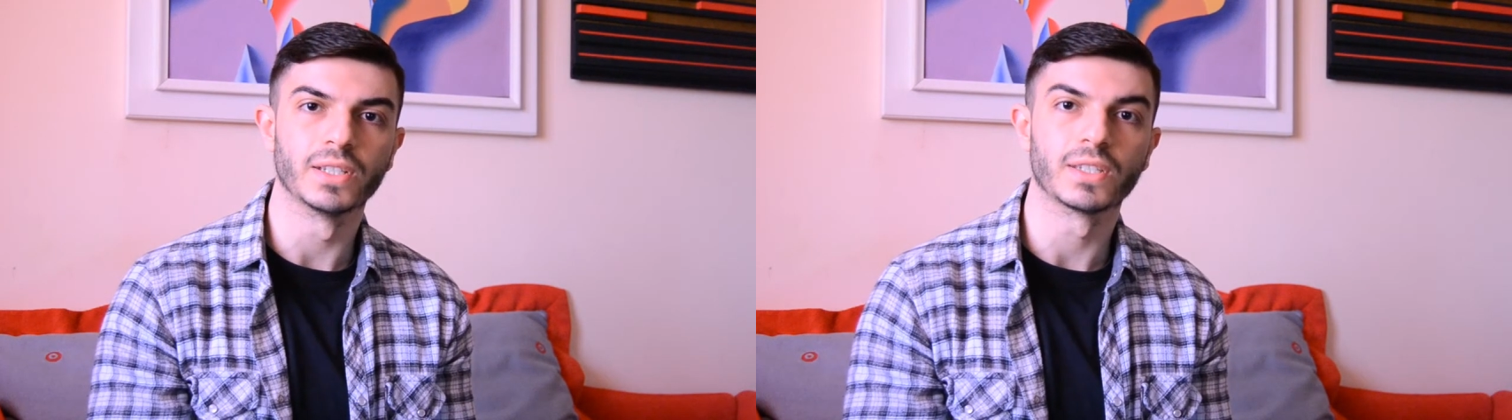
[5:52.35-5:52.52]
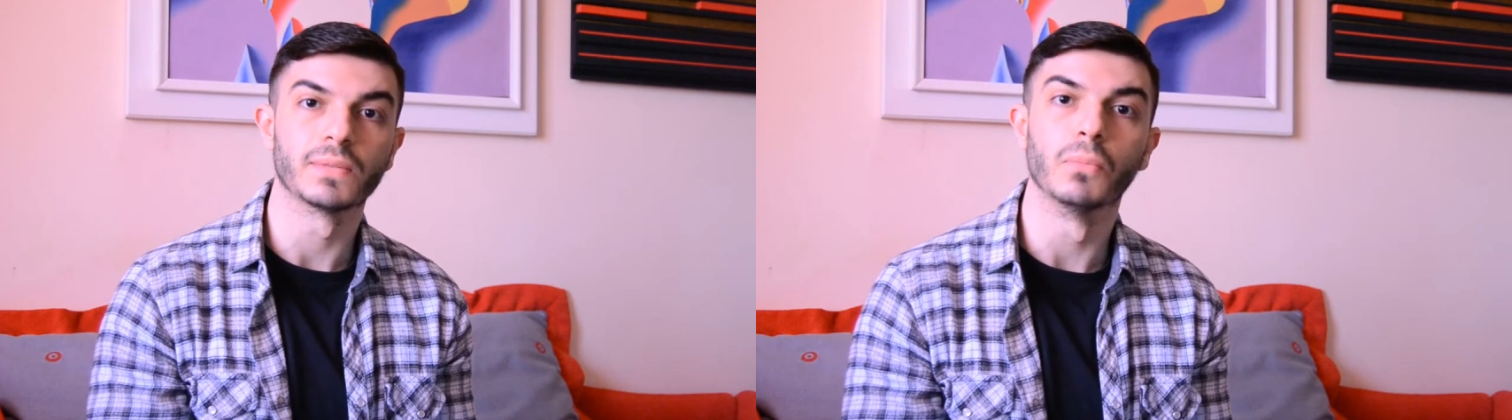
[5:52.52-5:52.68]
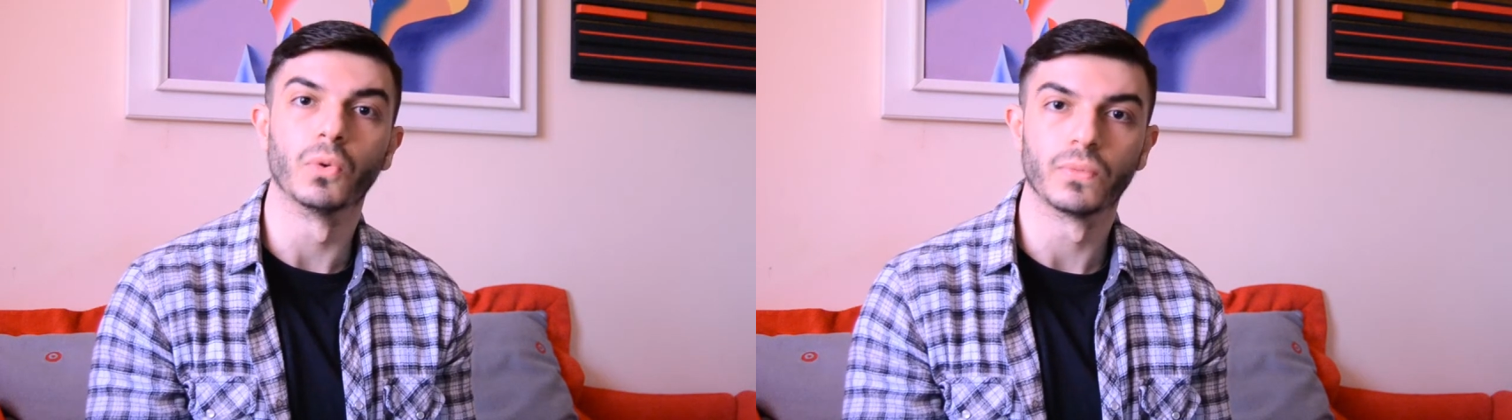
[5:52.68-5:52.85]

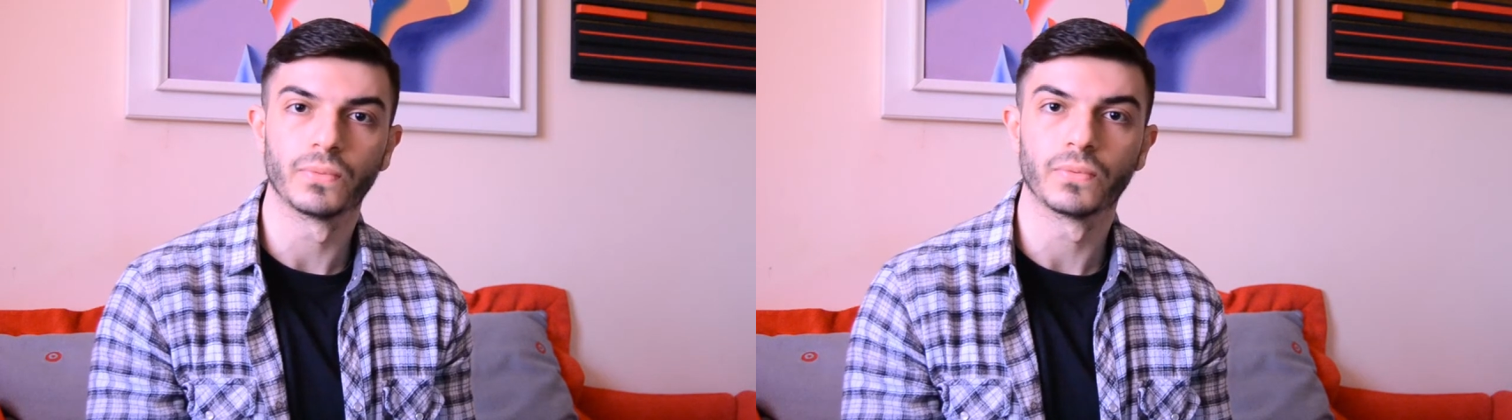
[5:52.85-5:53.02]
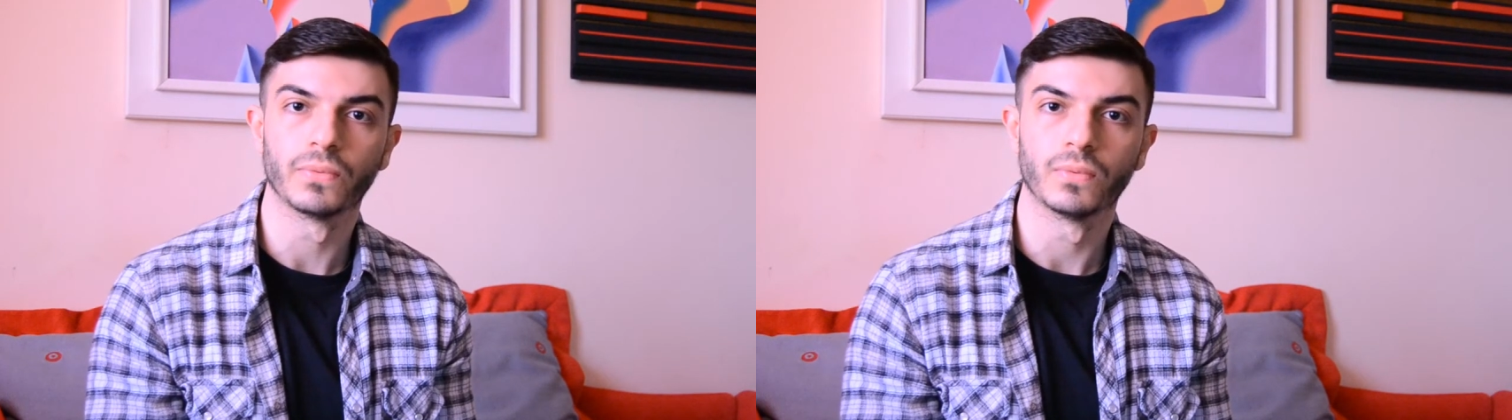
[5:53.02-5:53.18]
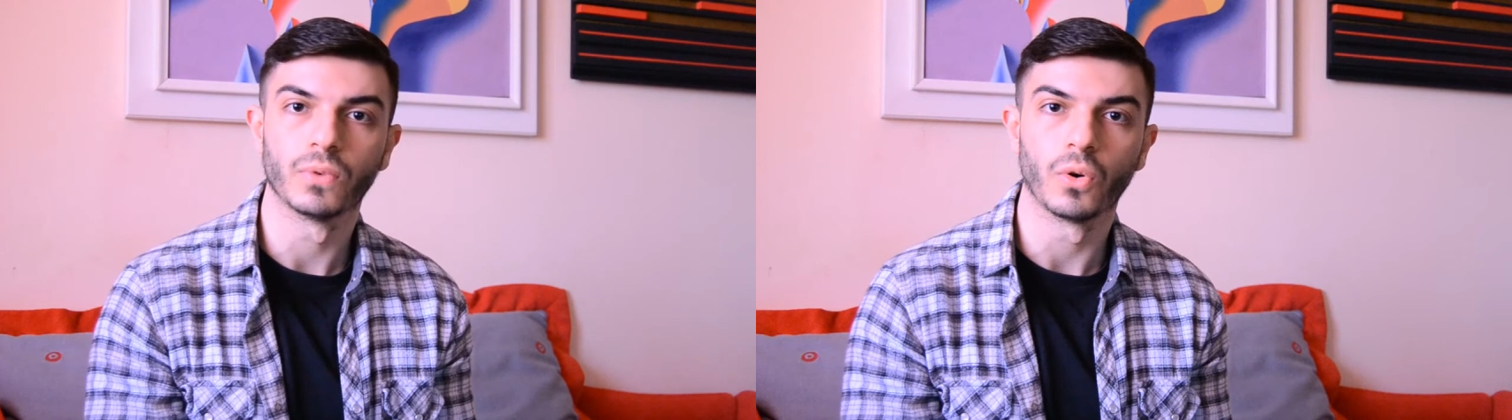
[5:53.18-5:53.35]
smooth,
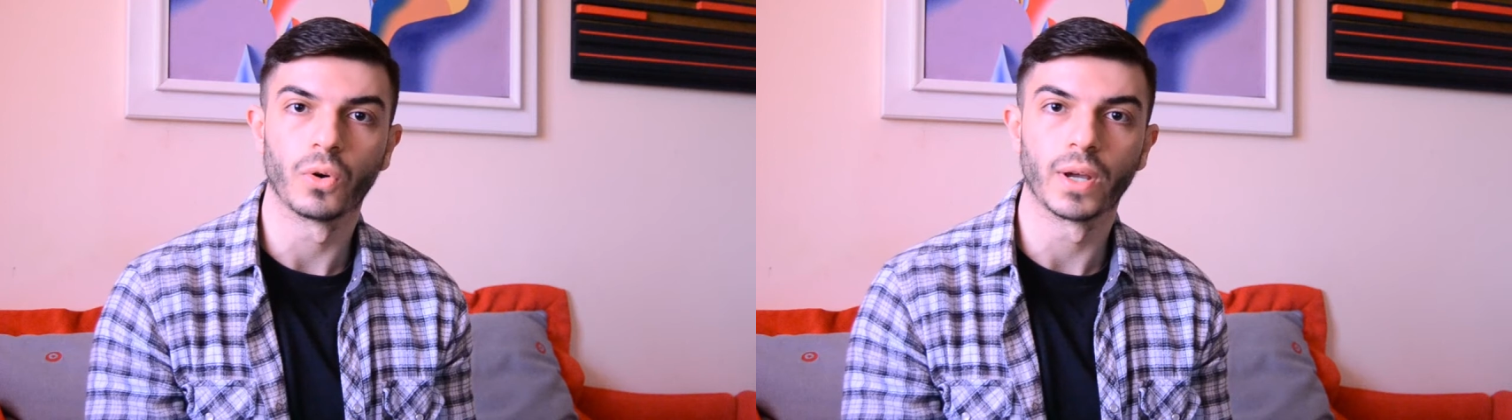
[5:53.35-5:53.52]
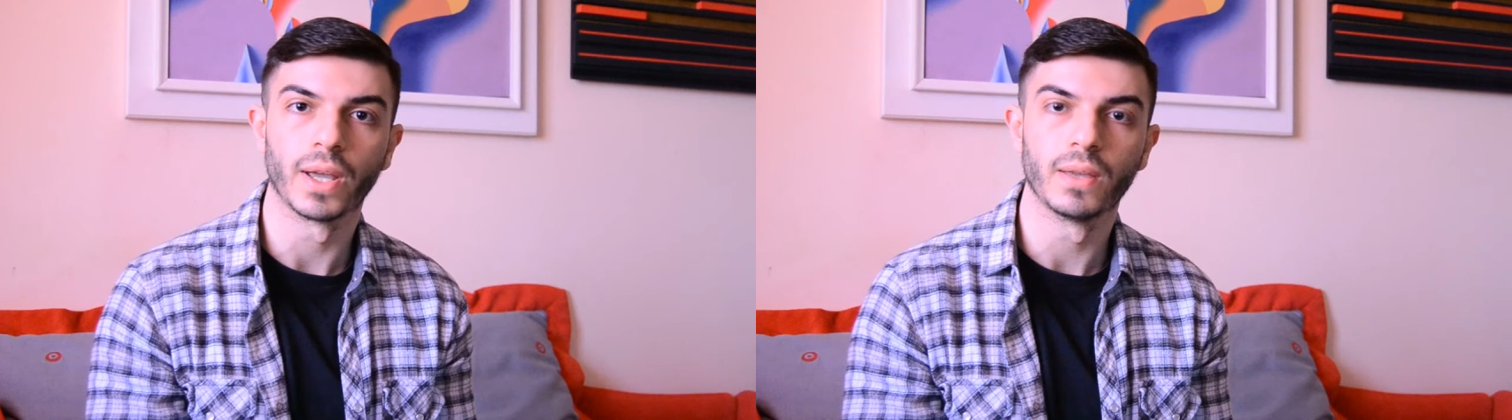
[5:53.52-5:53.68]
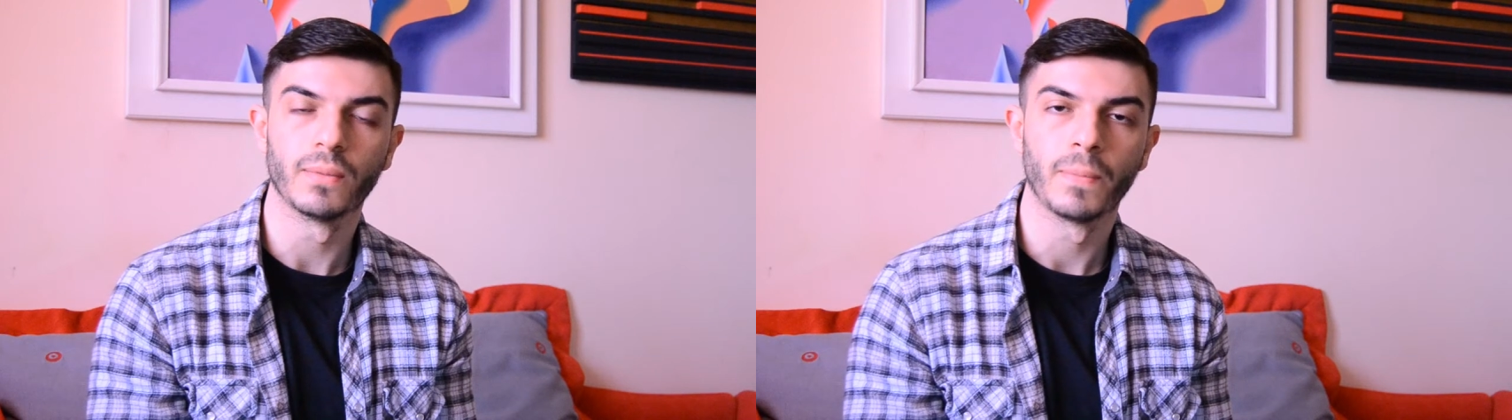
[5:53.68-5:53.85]

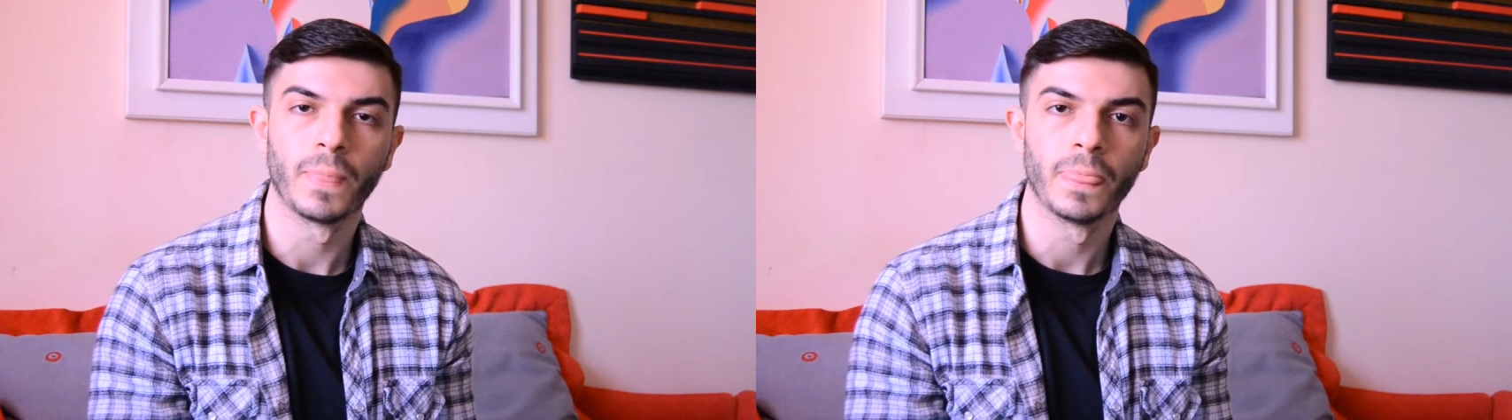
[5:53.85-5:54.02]
okay?